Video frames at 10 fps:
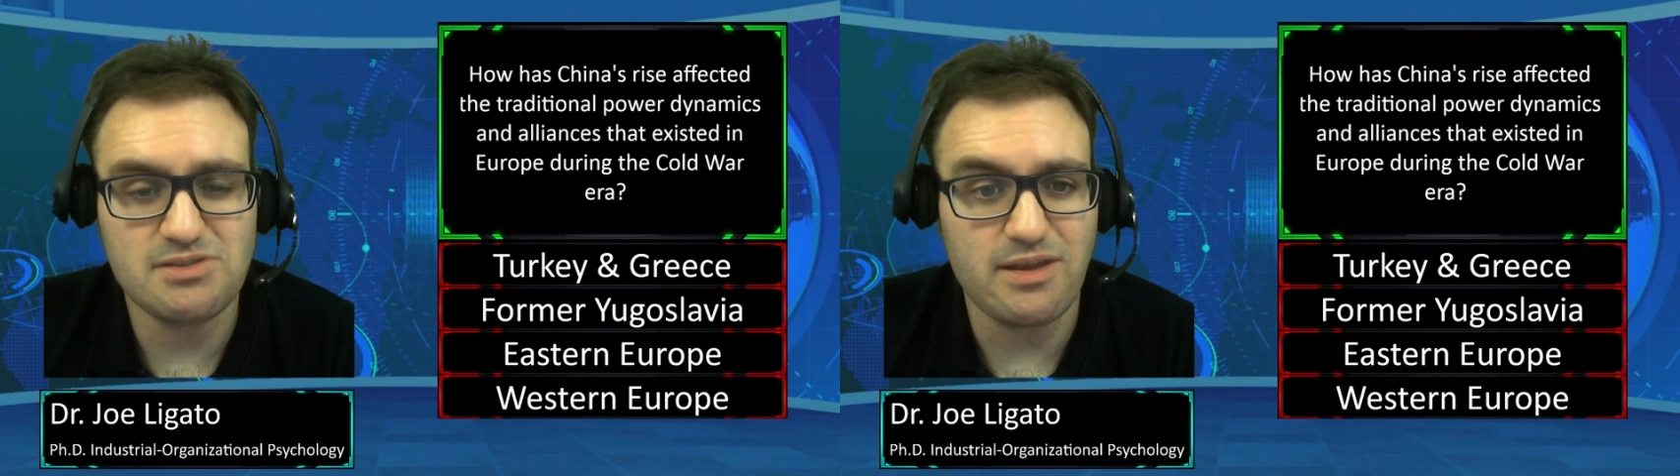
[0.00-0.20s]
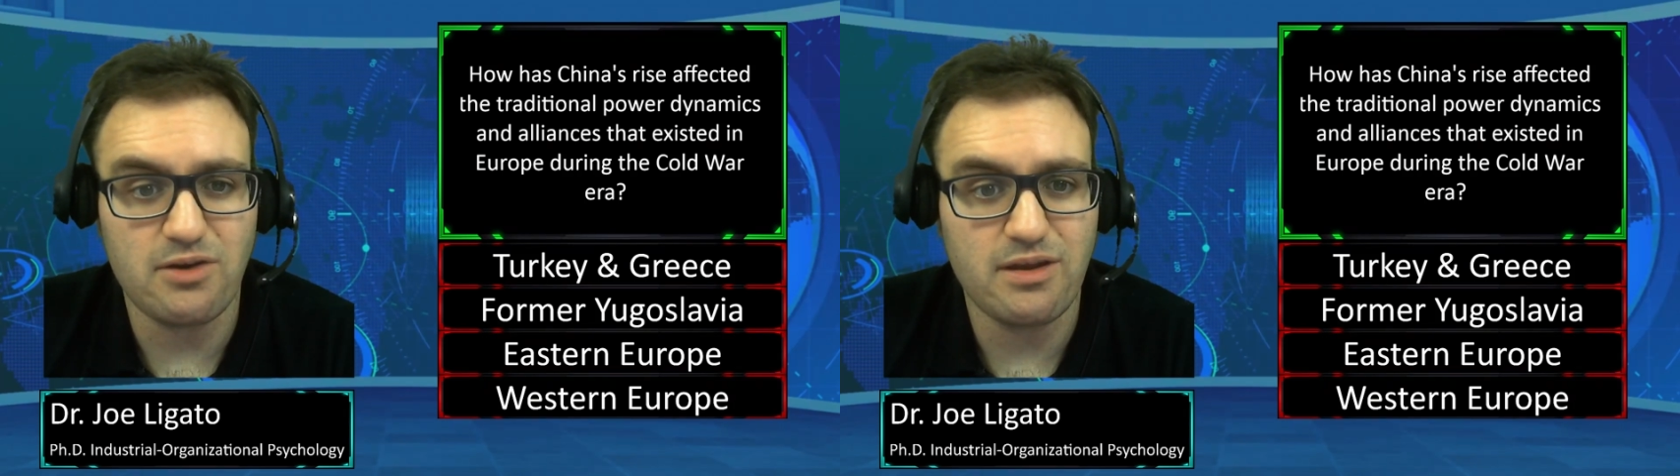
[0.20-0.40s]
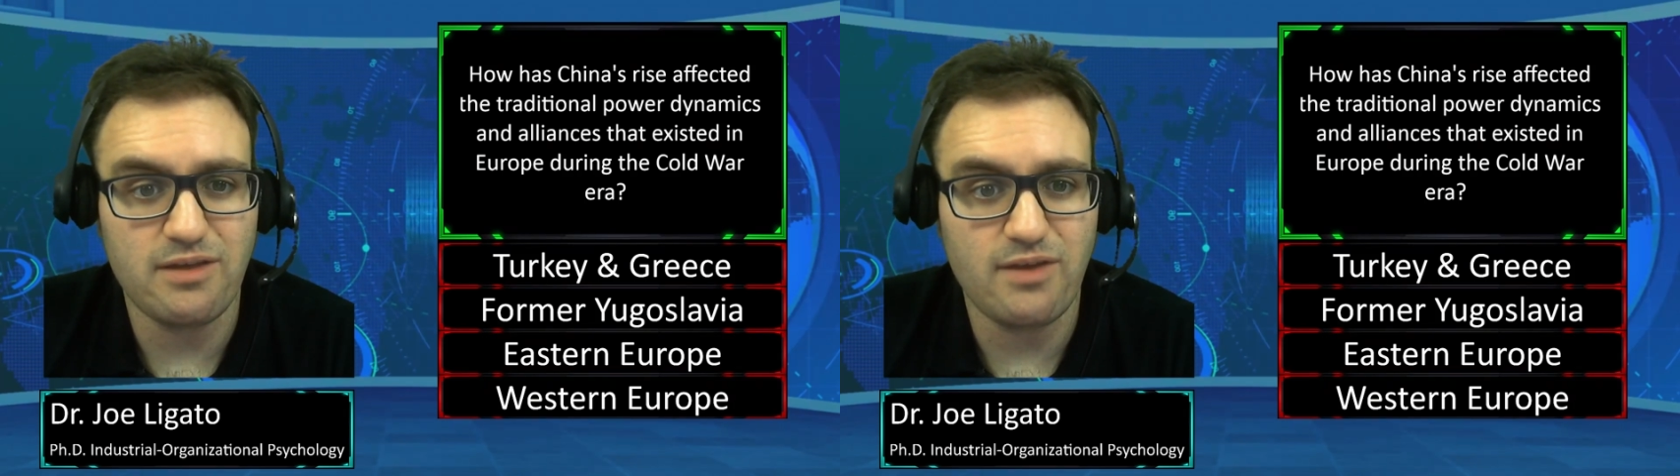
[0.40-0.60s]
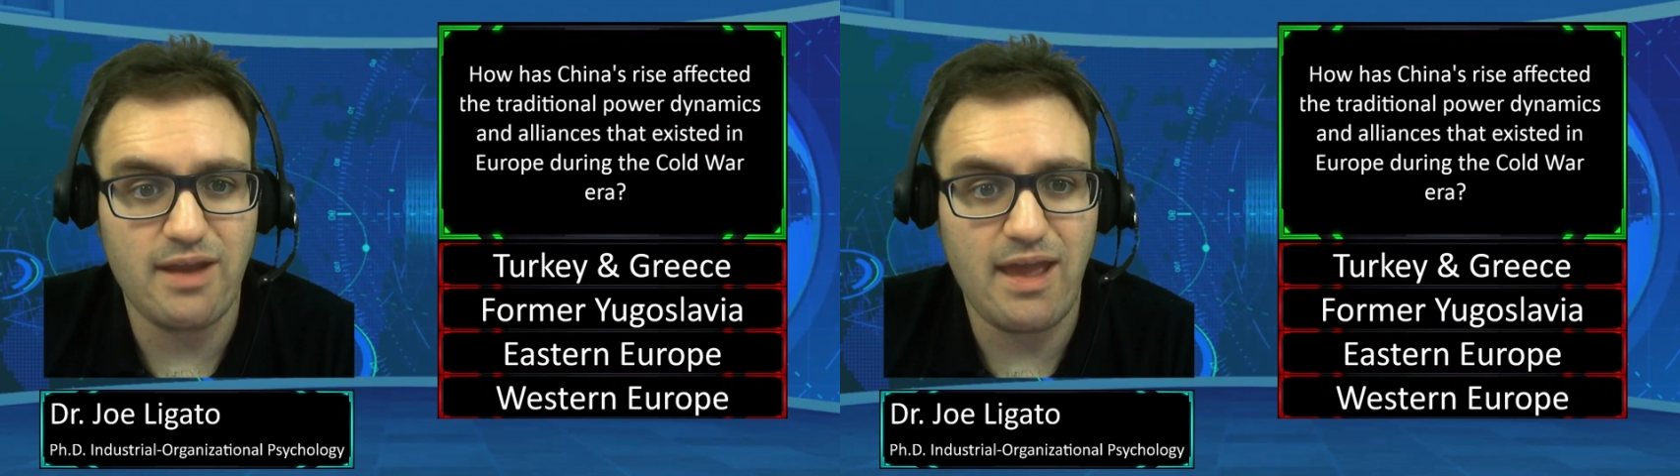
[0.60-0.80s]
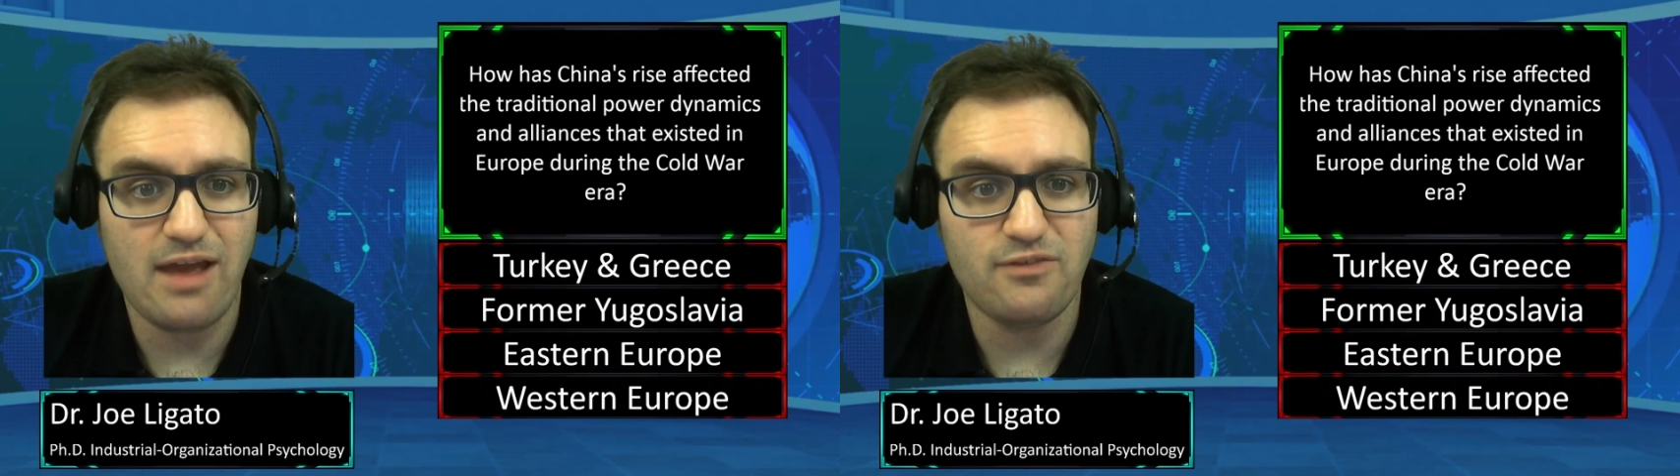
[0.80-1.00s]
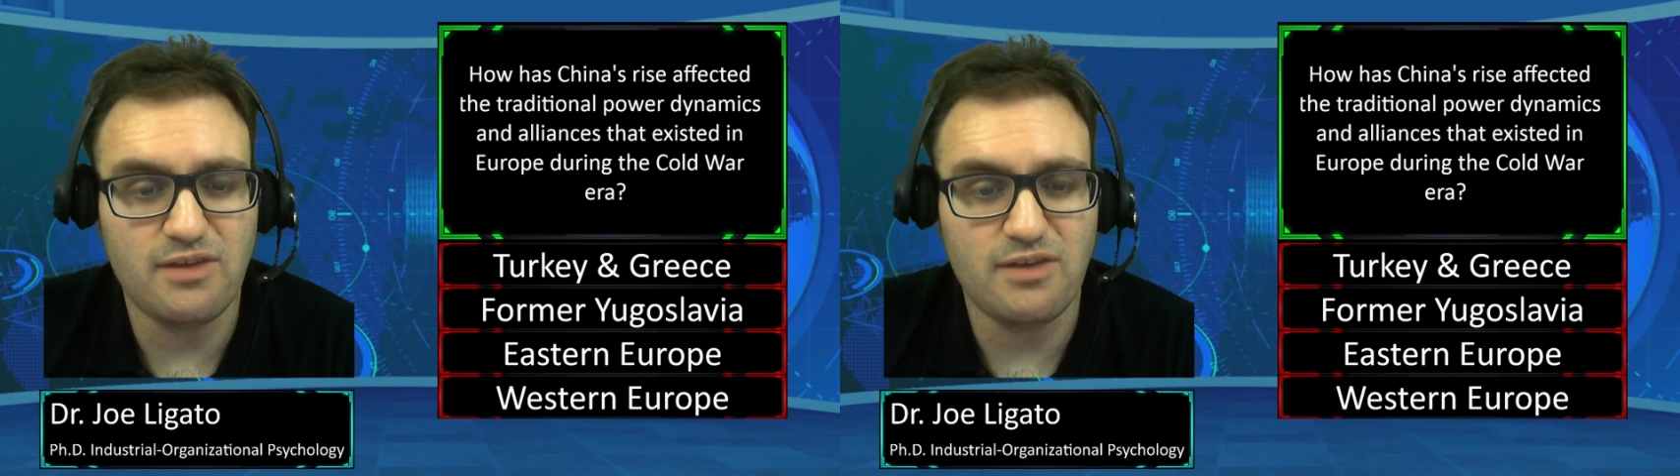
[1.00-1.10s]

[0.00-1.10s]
so they don't even have